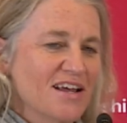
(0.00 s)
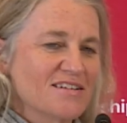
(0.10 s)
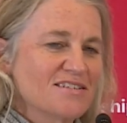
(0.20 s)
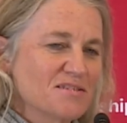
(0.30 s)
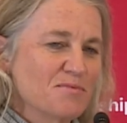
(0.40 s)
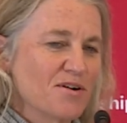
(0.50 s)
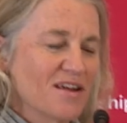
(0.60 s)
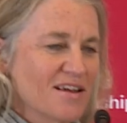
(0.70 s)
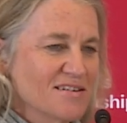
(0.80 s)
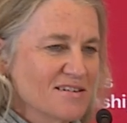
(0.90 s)
us this
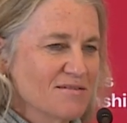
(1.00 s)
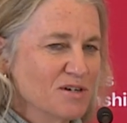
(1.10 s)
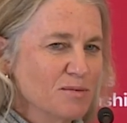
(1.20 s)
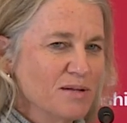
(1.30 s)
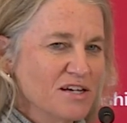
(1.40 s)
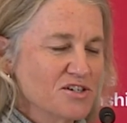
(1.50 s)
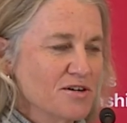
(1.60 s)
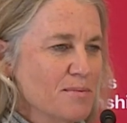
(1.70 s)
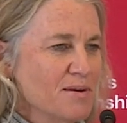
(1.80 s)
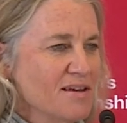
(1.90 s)
morning. It's a real pleasure
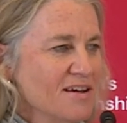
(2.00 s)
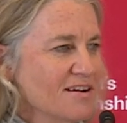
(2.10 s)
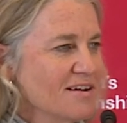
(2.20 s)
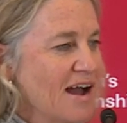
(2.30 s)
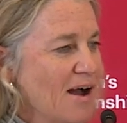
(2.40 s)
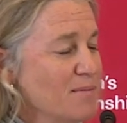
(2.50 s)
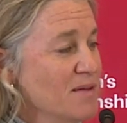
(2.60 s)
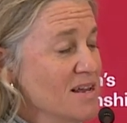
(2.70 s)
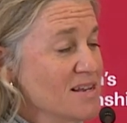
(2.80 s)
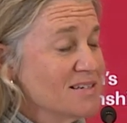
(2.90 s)
to be here. Um,
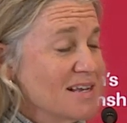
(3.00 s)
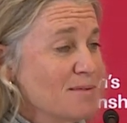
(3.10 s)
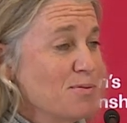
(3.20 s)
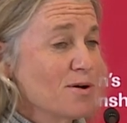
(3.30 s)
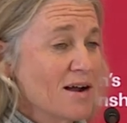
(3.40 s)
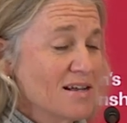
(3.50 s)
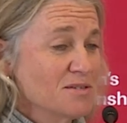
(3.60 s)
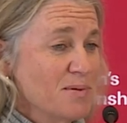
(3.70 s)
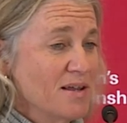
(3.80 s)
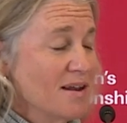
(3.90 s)
Singapore has
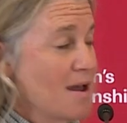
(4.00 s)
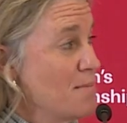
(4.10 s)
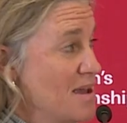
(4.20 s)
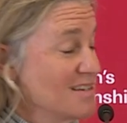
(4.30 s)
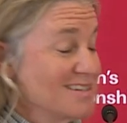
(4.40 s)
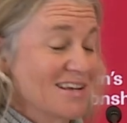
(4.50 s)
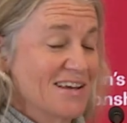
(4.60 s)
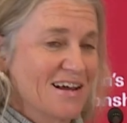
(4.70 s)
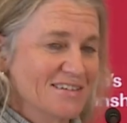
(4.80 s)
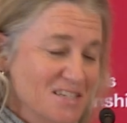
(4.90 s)
been
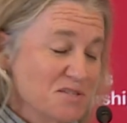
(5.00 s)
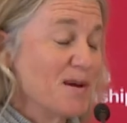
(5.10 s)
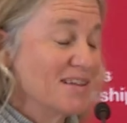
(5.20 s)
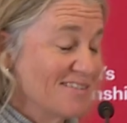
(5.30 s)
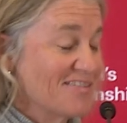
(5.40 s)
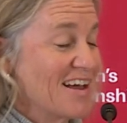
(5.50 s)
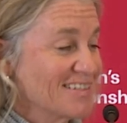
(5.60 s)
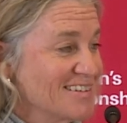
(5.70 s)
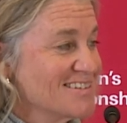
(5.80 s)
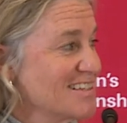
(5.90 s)
amazing, uh, despite the fact
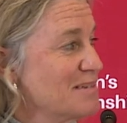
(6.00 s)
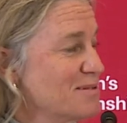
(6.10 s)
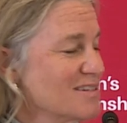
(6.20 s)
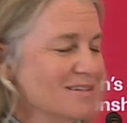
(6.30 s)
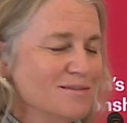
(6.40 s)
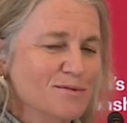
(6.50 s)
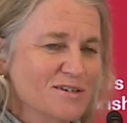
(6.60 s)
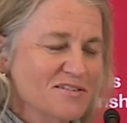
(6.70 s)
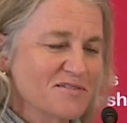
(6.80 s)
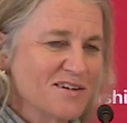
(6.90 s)
that sleep is a little more
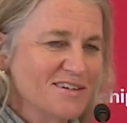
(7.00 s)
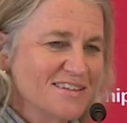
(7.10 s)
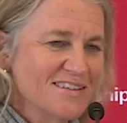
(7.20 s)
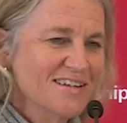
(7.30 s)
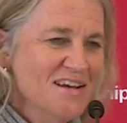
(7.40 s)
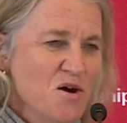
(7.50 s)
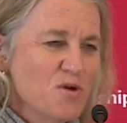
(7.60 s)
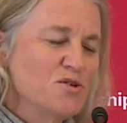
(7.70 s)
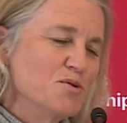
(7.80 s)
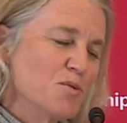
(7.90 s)
difficult and
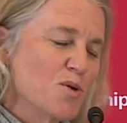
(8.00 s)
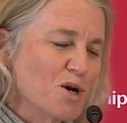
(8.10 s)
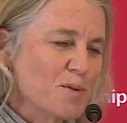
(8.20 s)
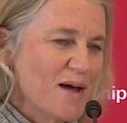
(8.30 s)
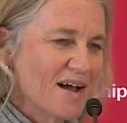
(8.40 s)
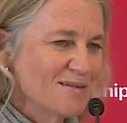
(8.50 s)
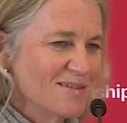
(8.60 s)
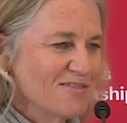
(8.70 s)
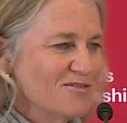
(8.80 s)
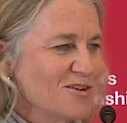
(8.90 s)
doing work back with
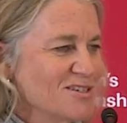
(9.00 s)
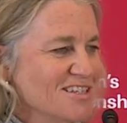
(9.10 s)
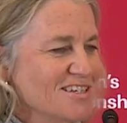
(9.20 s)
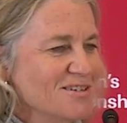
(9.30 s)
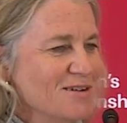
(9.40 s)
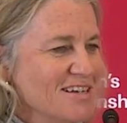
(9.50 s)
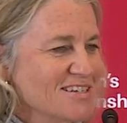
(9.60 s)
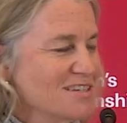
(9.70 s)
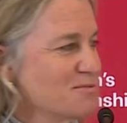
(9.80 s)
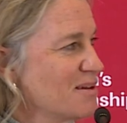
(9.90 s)
the folks in the U.S.
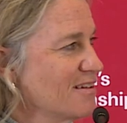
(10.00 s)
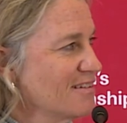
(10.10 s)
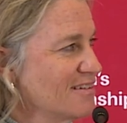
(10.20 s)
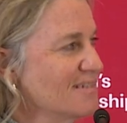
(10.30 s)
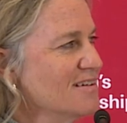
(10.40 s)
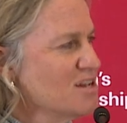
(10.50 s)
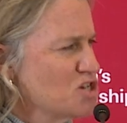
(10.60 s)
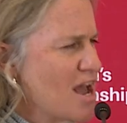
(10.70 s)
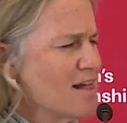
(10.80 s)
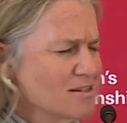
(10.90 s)
has been a little
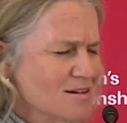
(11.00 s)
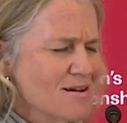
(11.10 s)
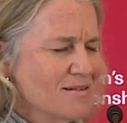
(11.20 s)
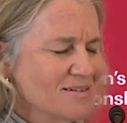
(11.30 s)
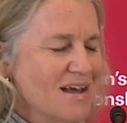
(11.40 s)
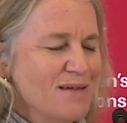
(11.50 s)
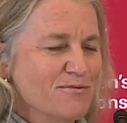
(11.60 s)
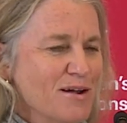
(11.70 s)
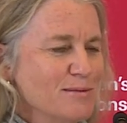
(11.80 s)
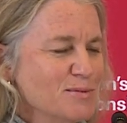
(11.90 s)
challenging on the time
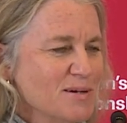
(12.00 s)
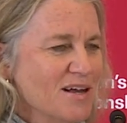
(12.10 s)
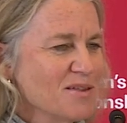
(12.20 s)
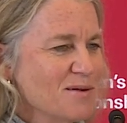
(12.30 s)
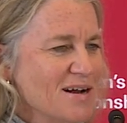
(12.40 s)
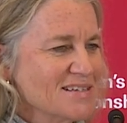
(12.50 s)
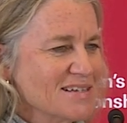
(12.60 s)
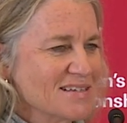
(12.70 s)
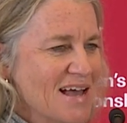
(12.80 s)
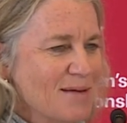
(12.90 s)
frames. But otherwise,
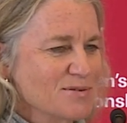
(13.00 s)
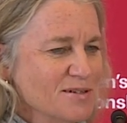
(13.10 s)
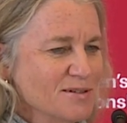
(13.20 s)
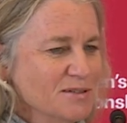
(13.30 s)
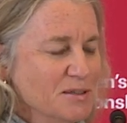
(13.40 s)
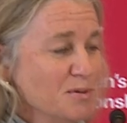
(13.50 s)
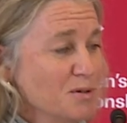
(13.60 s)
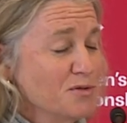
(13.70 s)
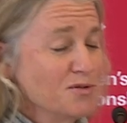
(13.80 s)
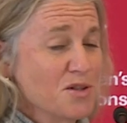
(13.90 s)
it's absolutely
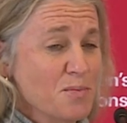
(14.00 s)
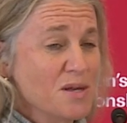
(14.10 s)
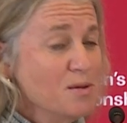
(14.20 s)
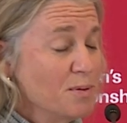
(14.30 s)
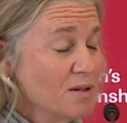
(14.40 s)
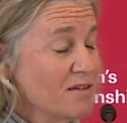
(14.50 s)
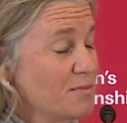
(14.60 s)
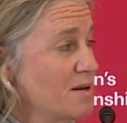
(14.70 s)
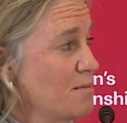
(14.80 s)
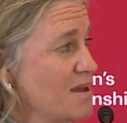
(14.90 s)
beautiful. The people have
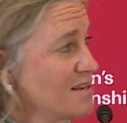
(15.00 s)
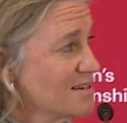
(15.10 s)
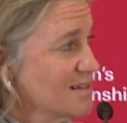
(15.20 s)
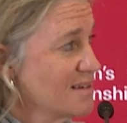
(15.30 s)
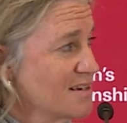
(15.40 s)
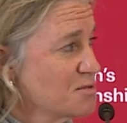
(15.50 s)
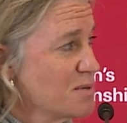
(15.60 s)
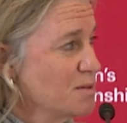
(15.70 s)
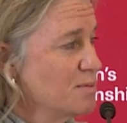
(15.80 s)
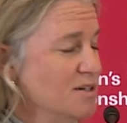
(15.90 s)
been amazingly
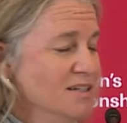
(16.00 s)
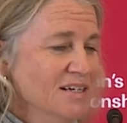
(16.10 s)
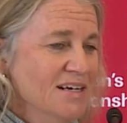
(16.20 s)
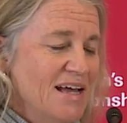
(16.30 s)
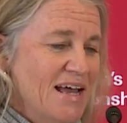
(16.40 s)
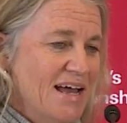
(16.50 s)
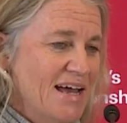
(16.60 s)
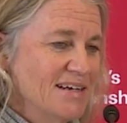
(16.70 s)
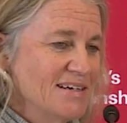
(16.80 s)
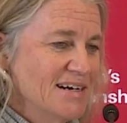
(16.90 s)
hospitable,
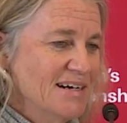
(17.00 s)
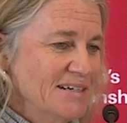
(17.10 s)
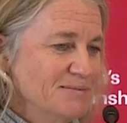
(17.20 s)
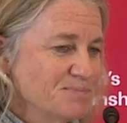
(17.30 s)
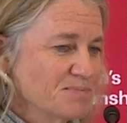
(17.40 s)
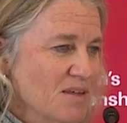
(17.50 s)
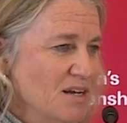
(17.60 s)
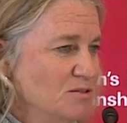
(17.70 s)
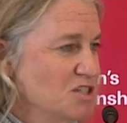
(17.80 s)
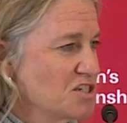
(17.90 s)
and um, you
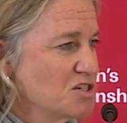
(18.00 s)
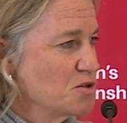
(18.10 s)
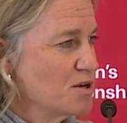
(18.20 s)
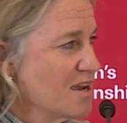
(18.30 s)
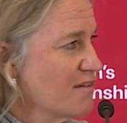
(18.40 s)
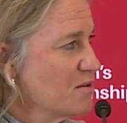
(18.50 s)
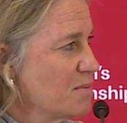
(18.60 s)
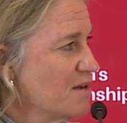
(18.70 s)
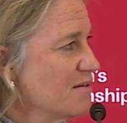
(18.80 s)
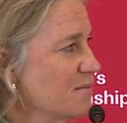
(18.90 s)
know, just enjoying every
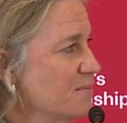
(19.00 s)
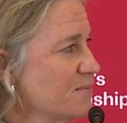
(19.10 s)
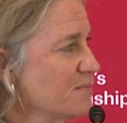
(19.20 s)
bit of it.